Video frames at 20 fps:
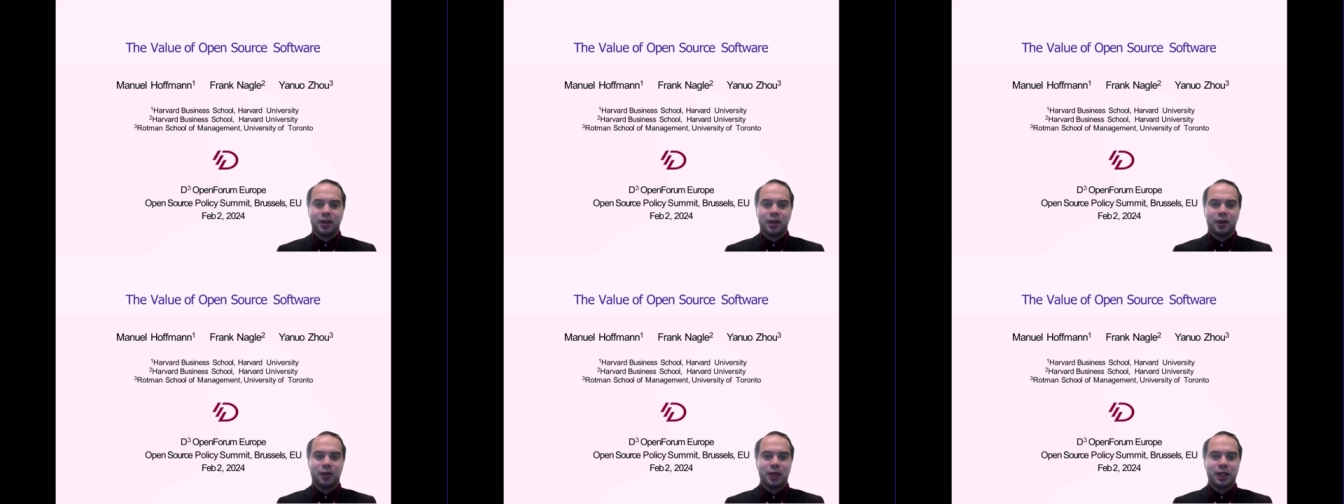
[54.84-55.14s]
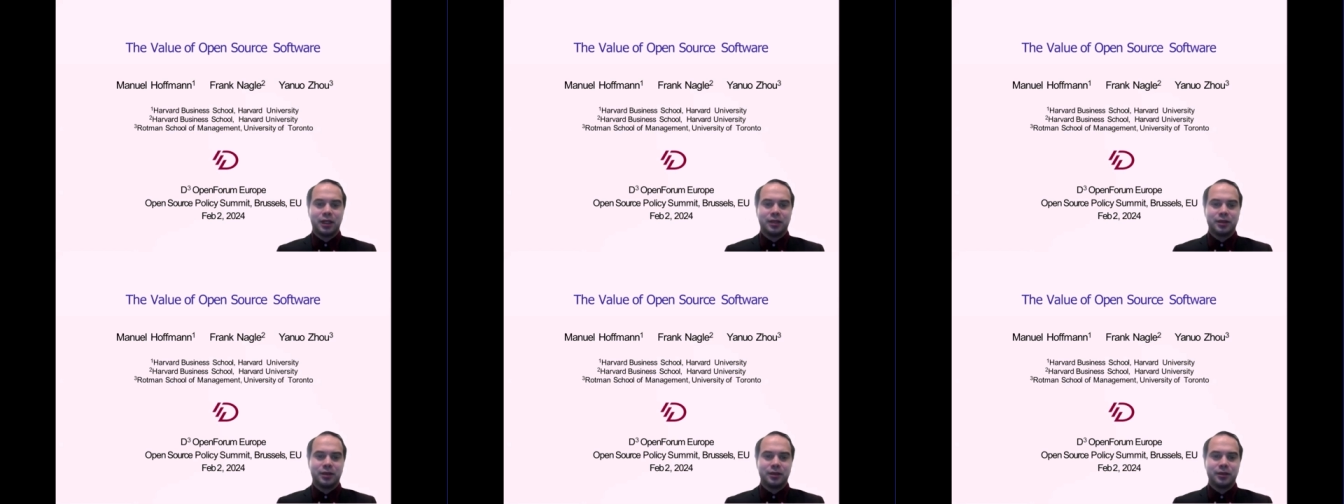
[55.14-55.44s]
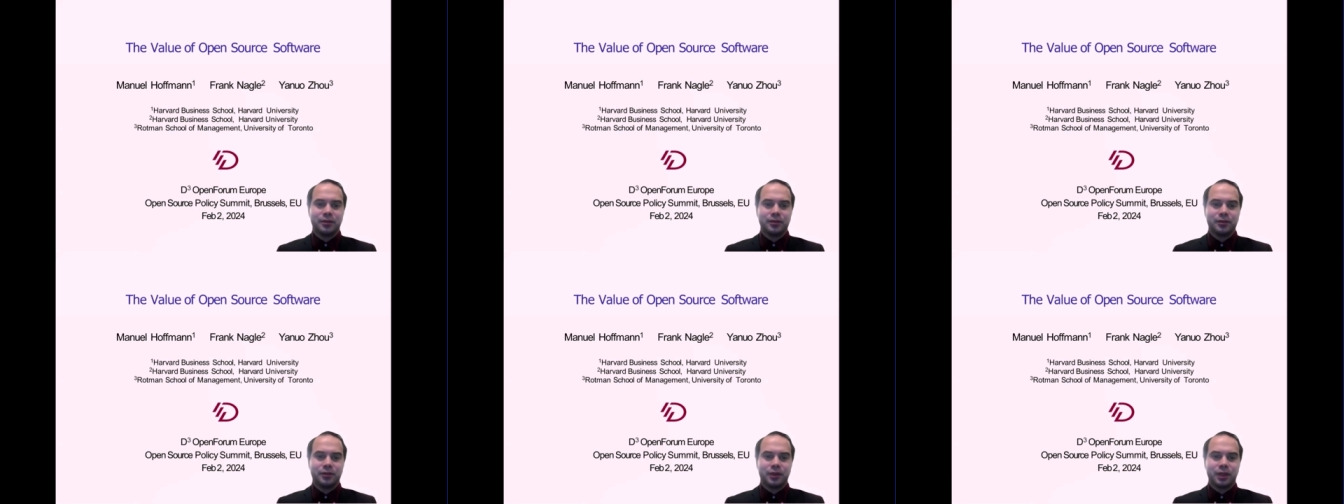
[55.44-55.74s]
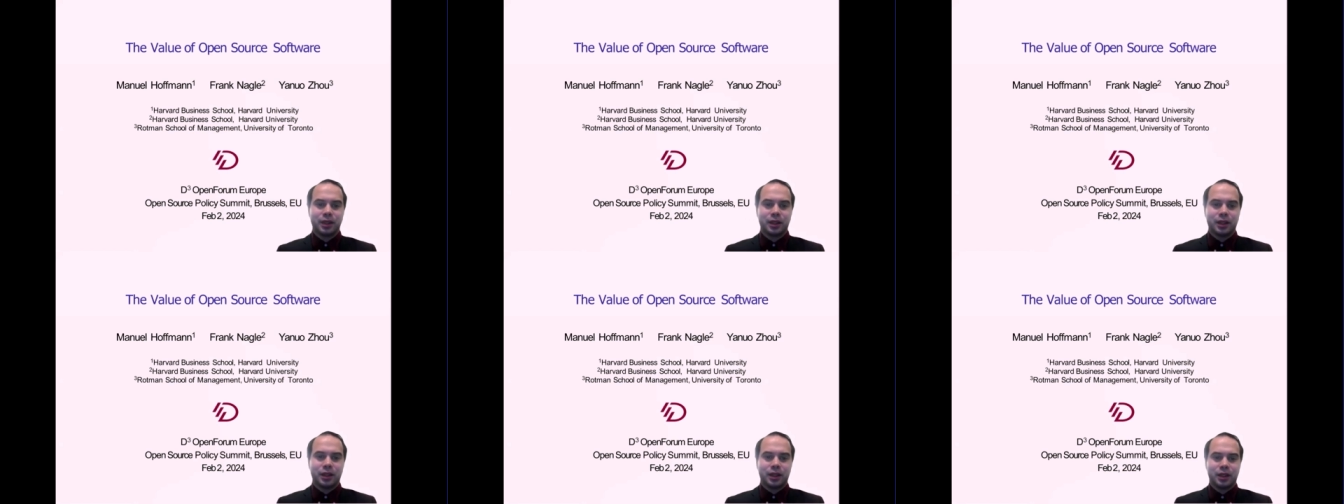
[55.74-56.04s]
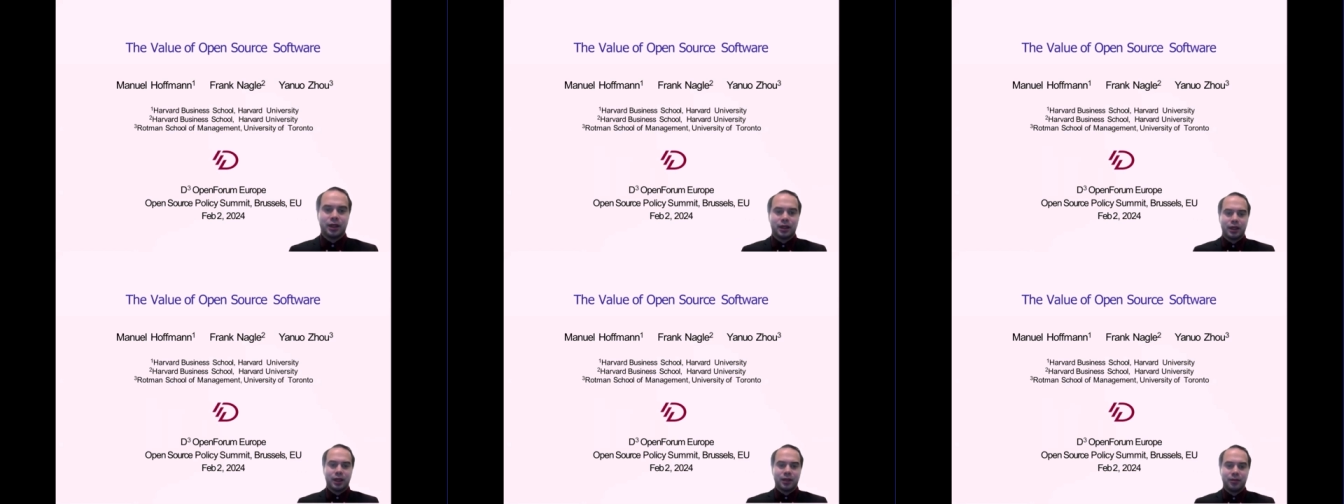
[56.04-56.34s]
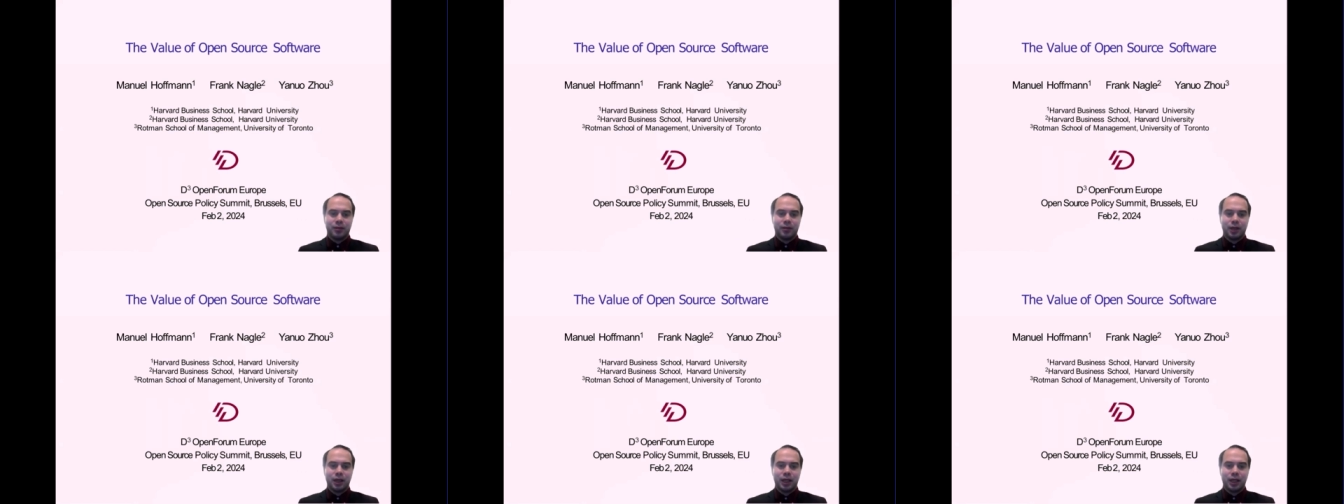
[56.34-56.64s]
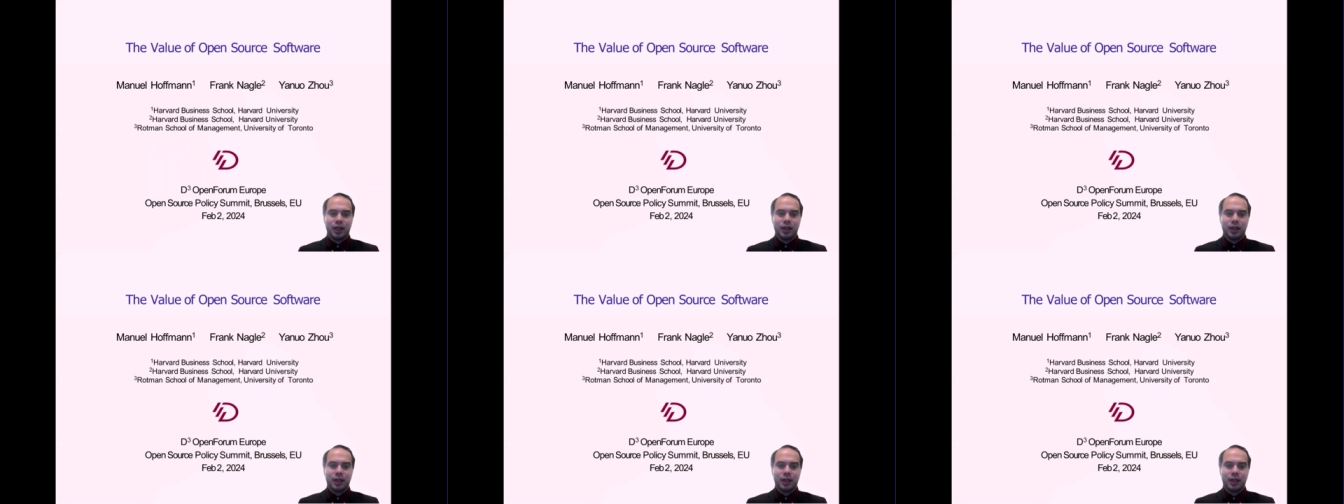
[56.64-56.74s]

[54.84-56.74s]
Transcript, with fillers: All right, I'm